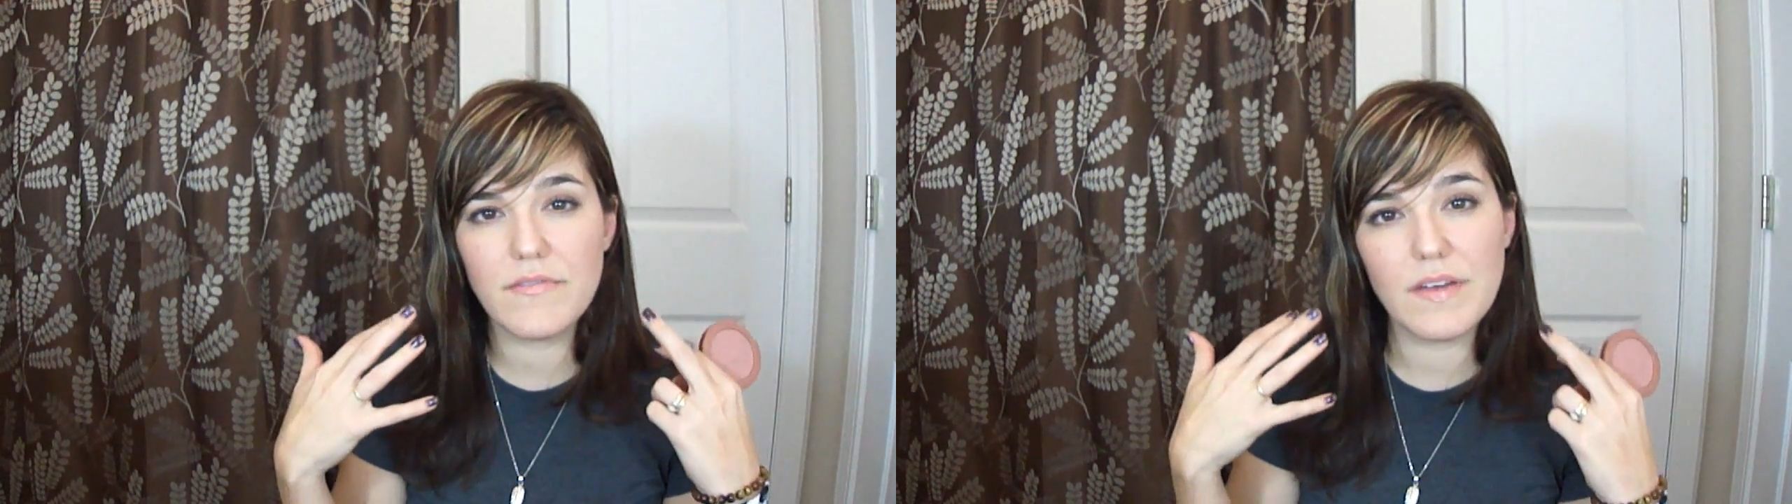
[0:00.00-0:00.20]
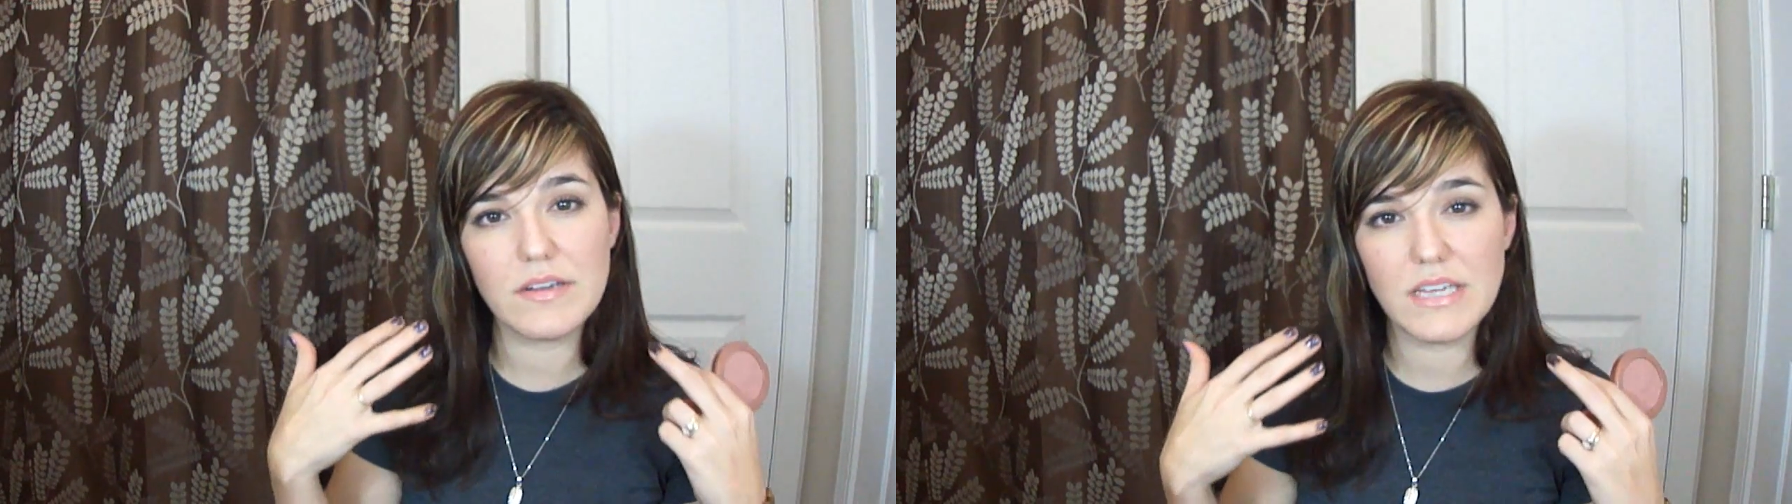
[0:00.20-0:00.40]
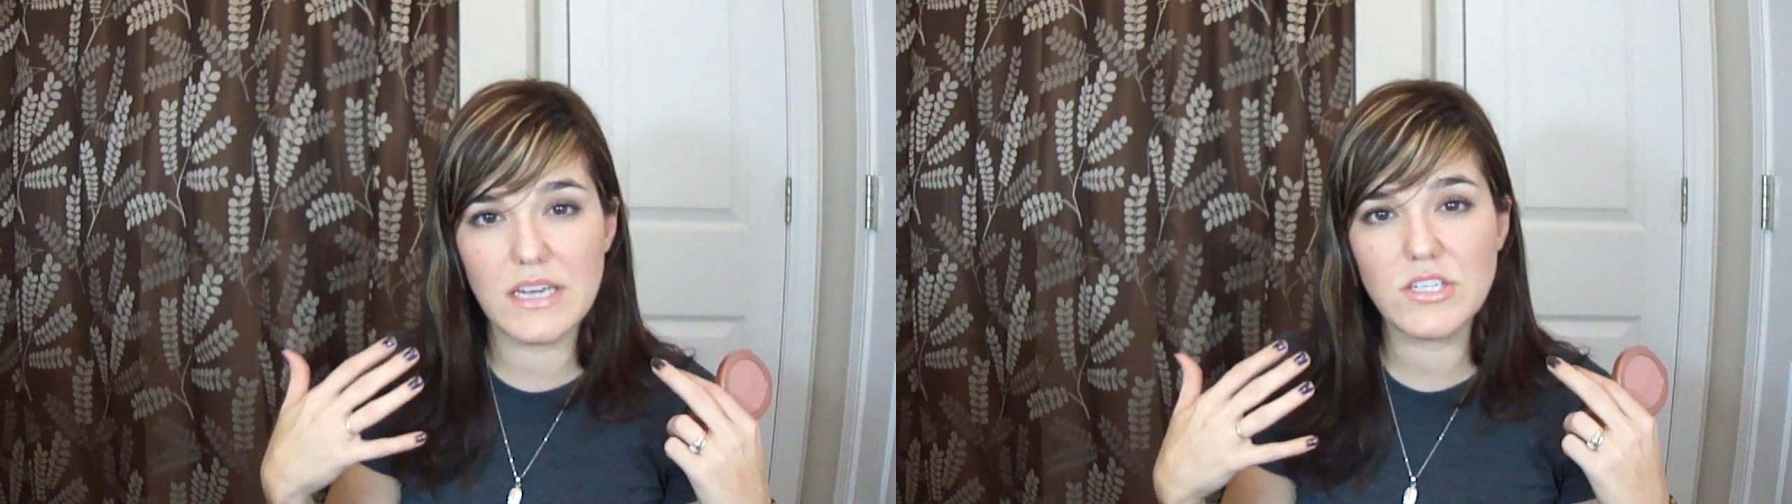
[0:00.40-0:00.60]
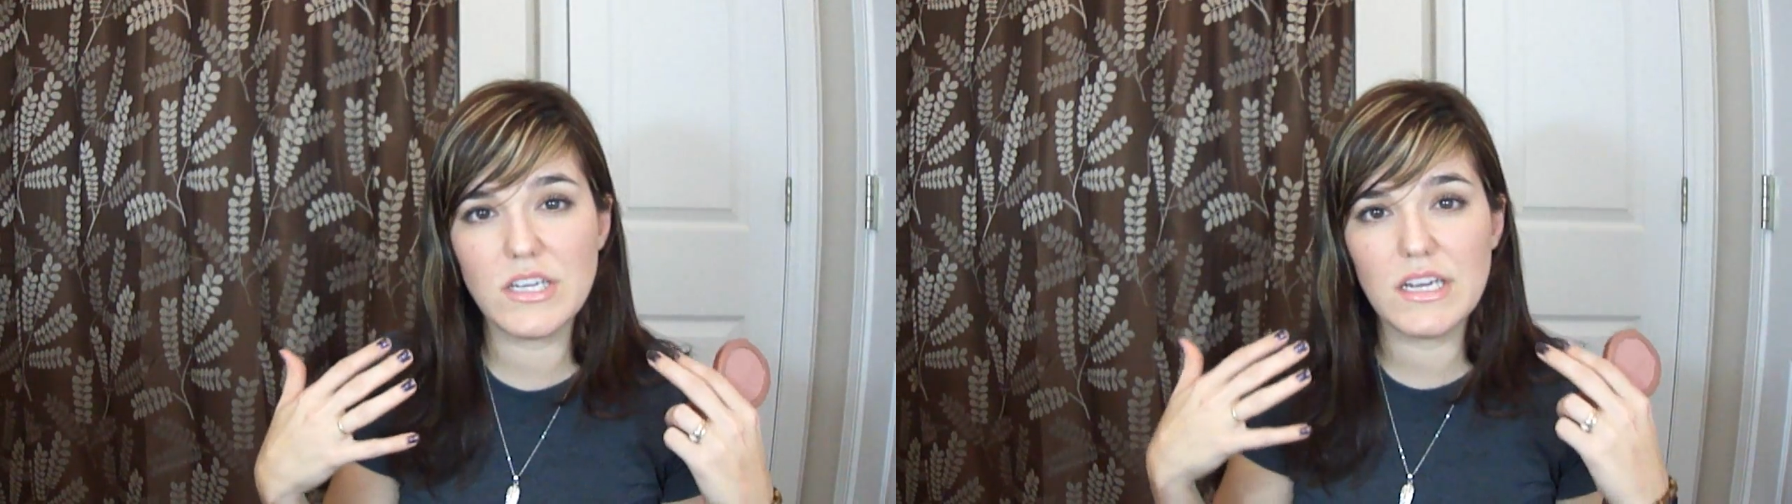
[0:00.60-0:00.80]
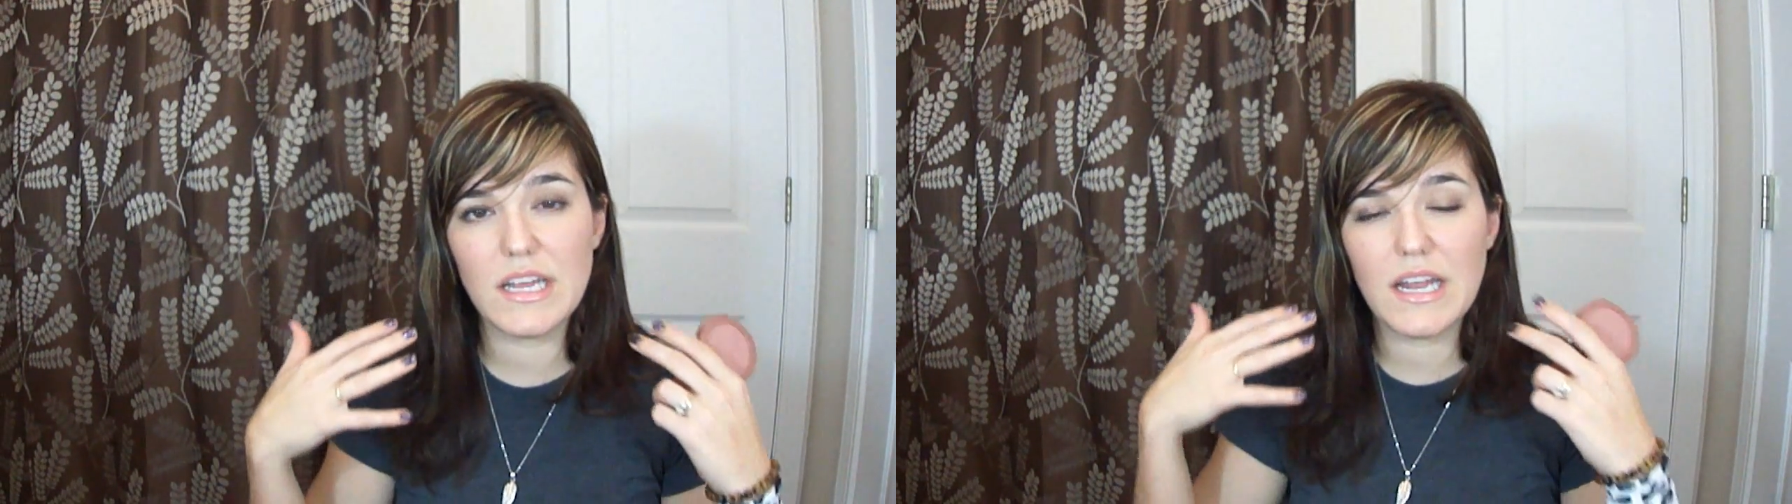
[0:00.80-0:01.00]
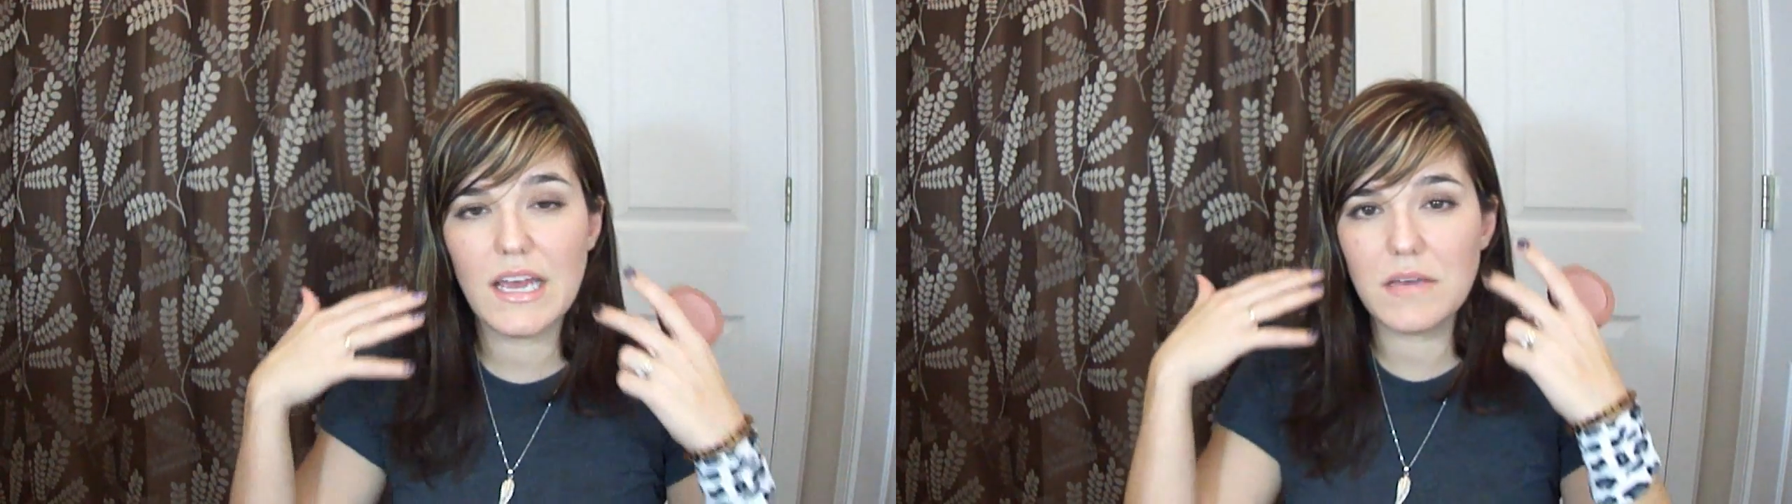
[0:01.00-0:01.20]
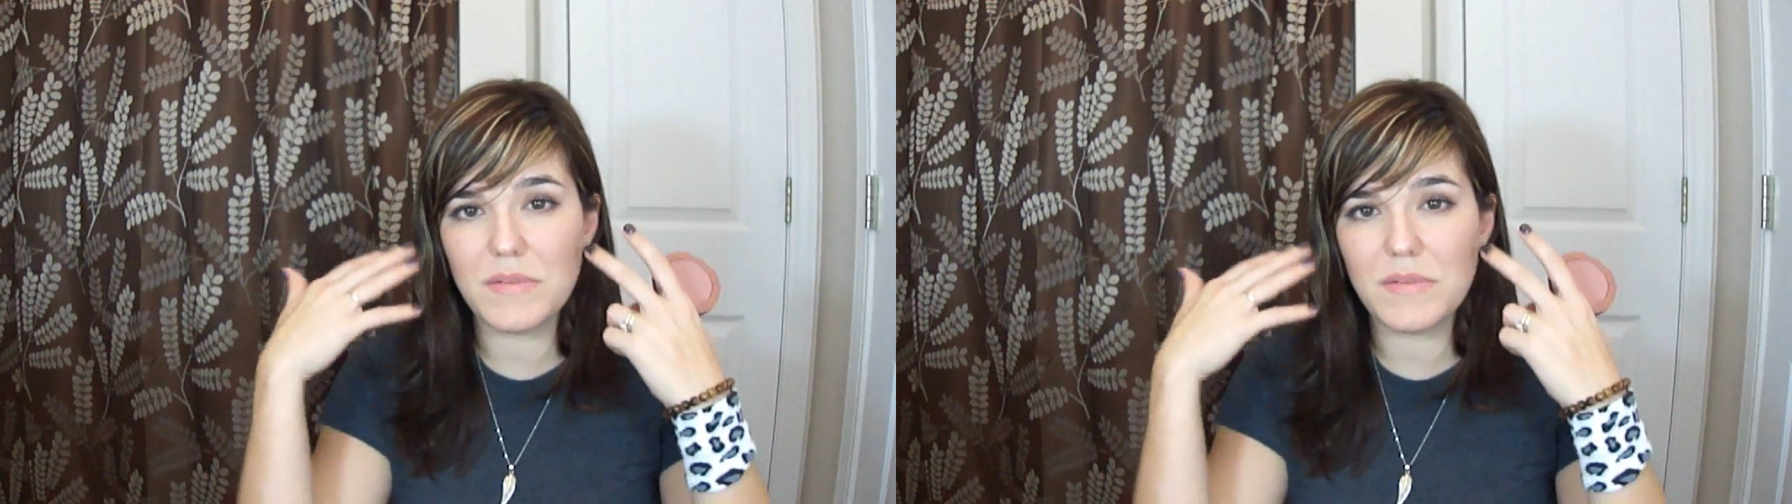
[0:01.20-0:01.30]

foundation and I get